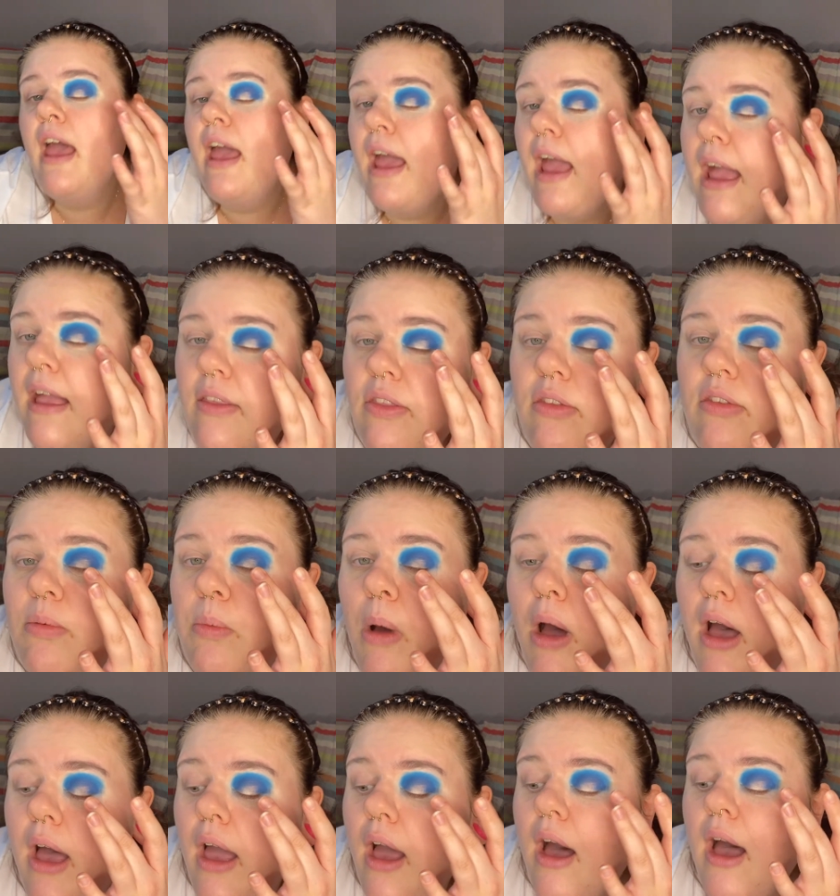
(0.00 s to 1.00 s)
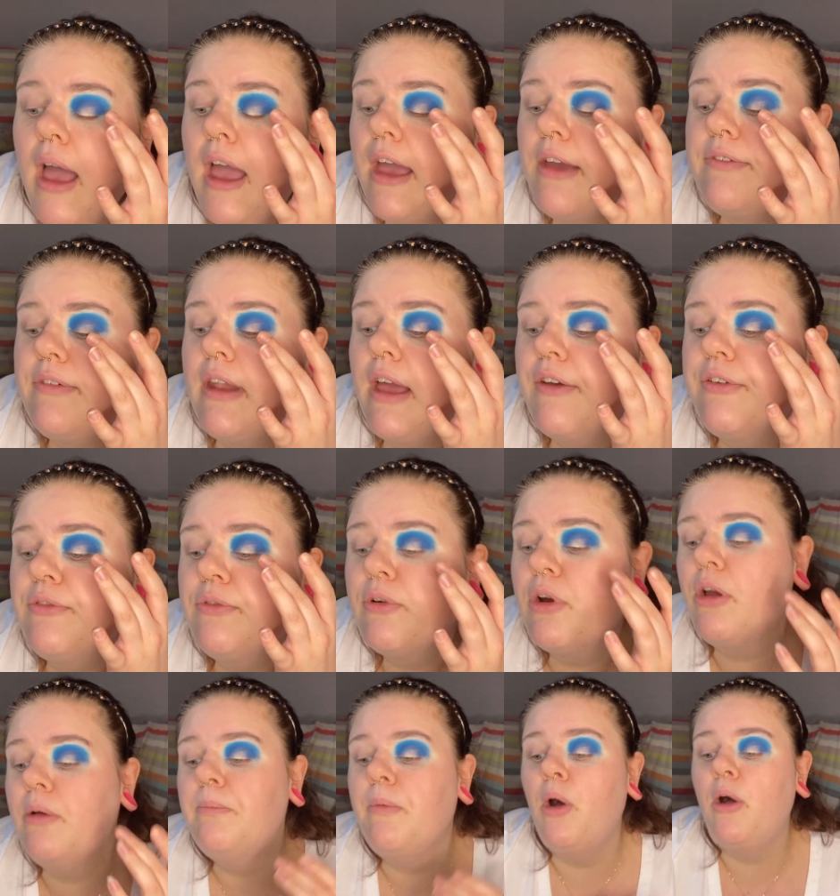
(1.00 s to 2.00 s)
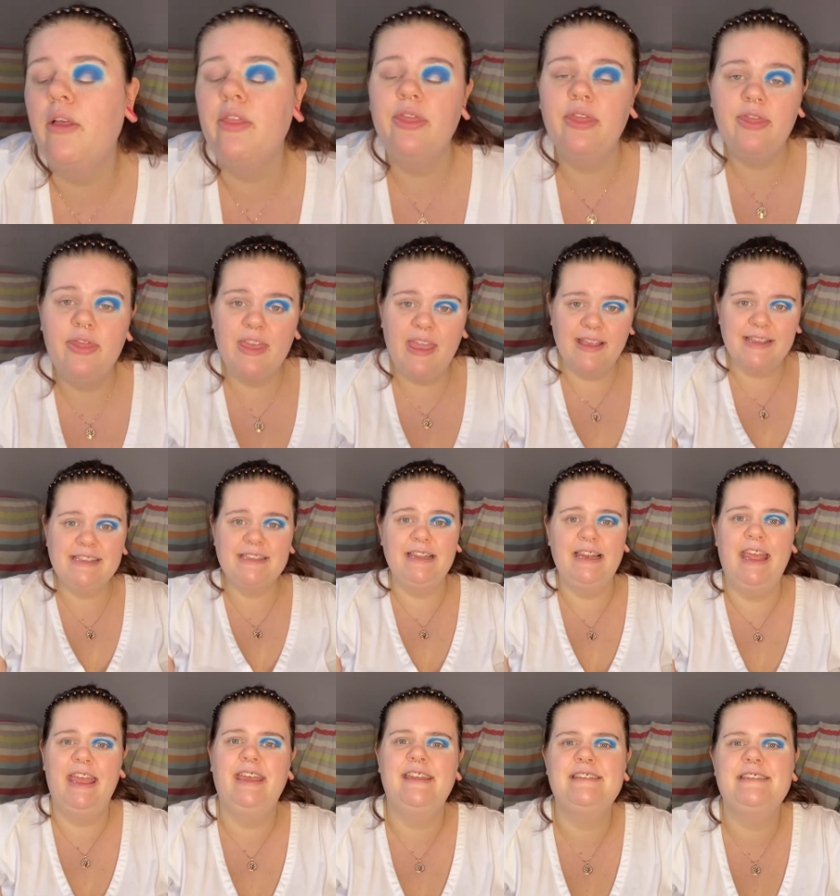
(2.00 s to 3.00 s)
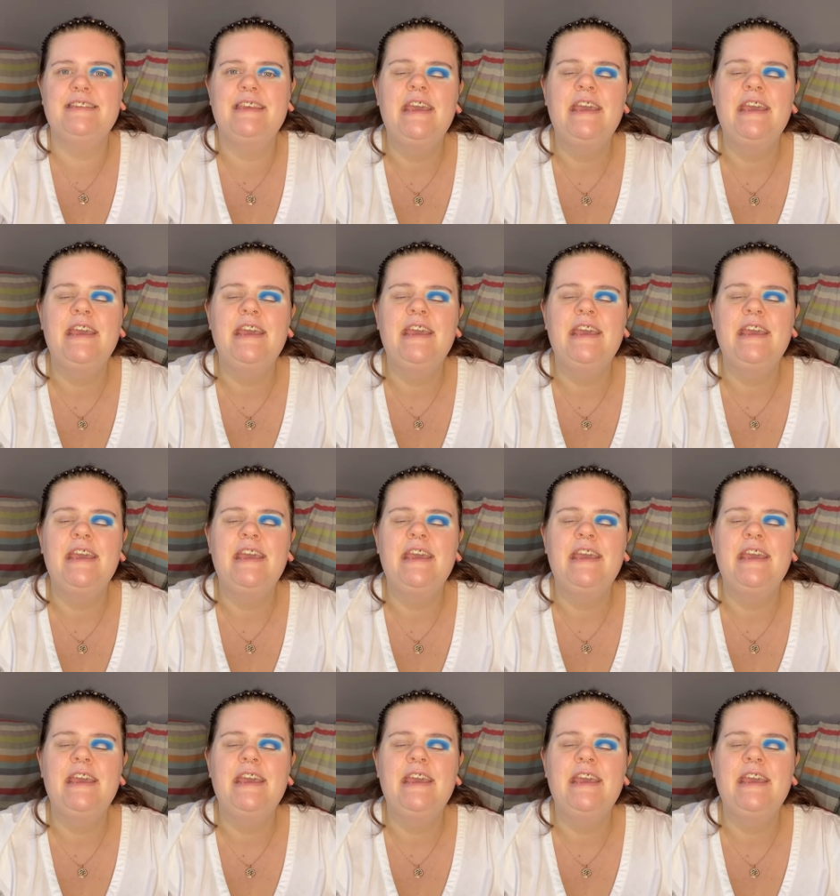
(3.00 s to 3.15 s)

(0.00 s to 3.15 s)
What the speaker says: hence why I have left room on this lid